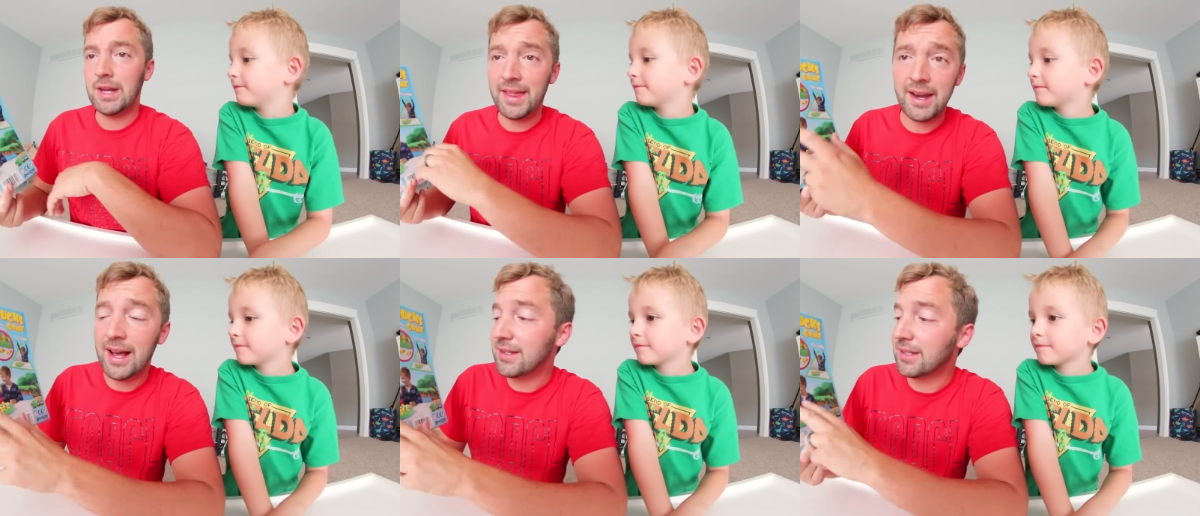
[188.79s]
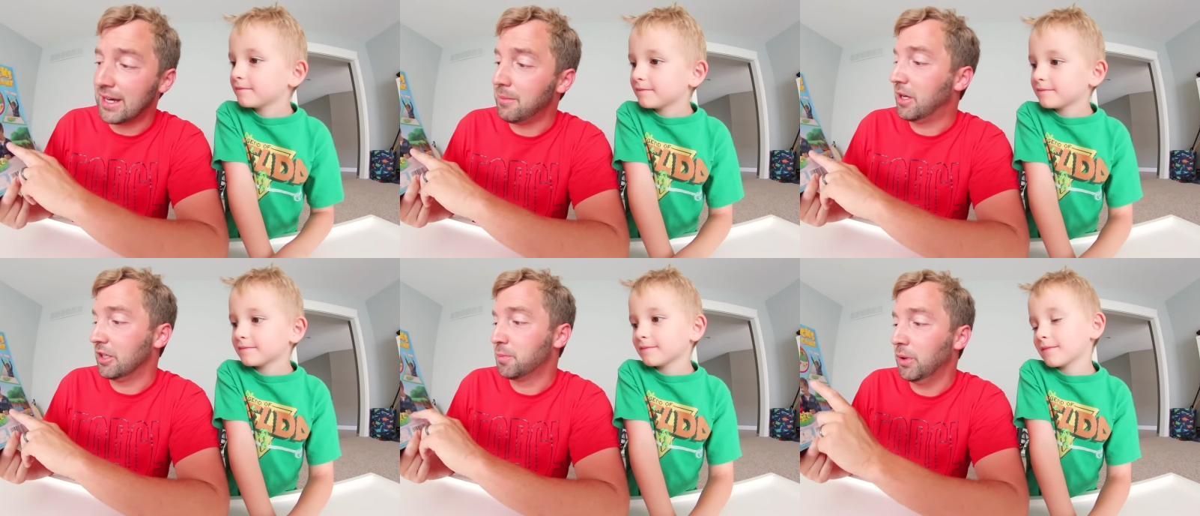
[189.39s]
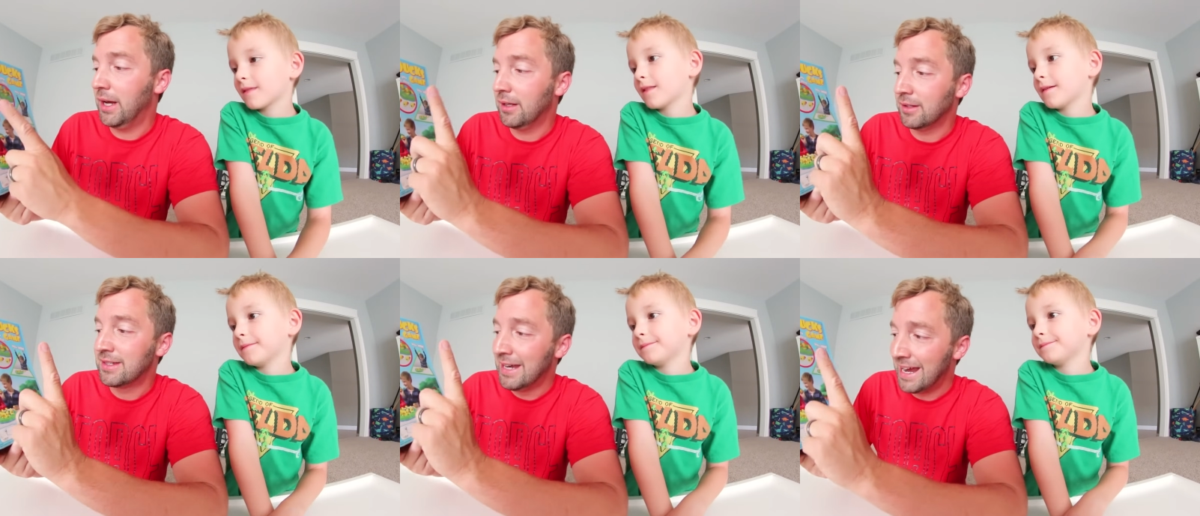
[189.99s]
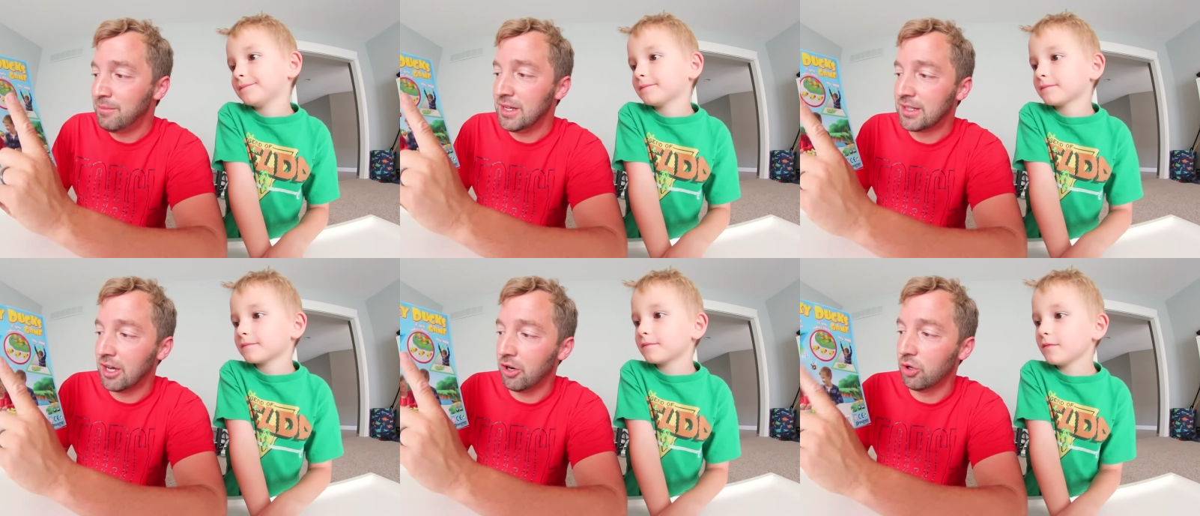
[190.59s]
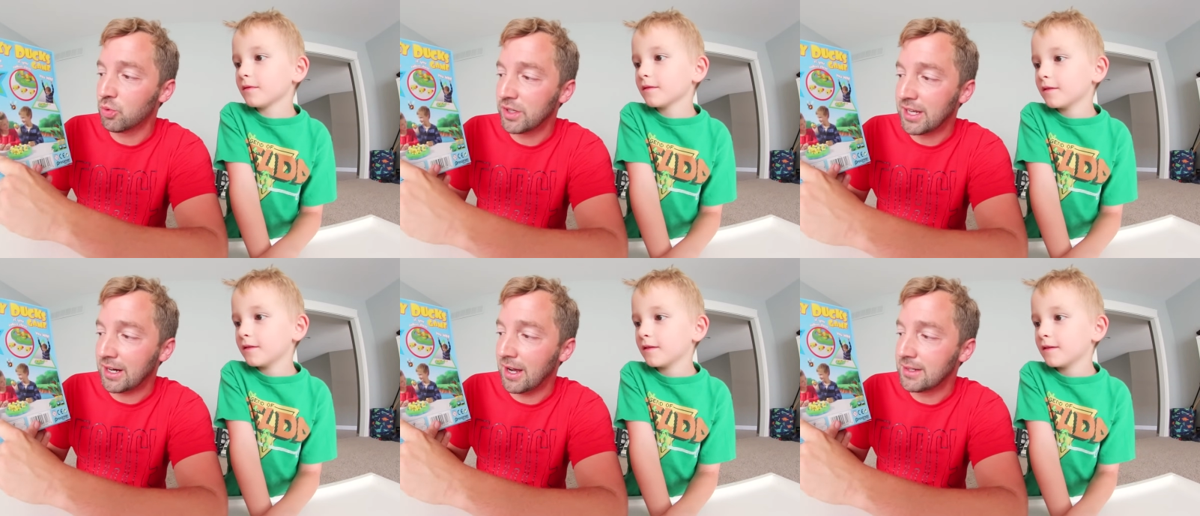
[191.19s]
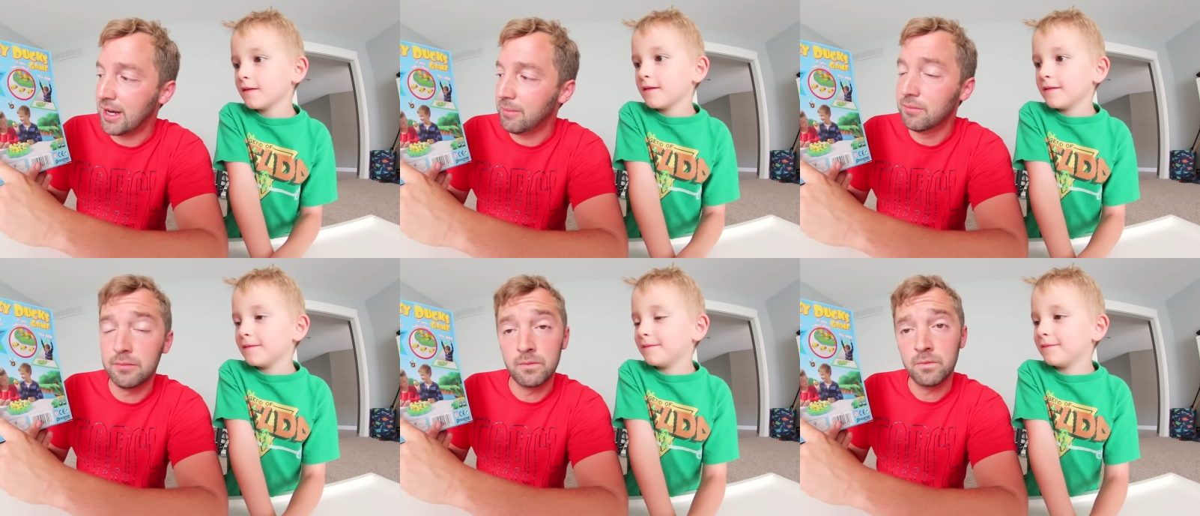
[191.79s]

Speaker 1: And then it has the same kids playing. Let's name these kiddos. What's that guy's name?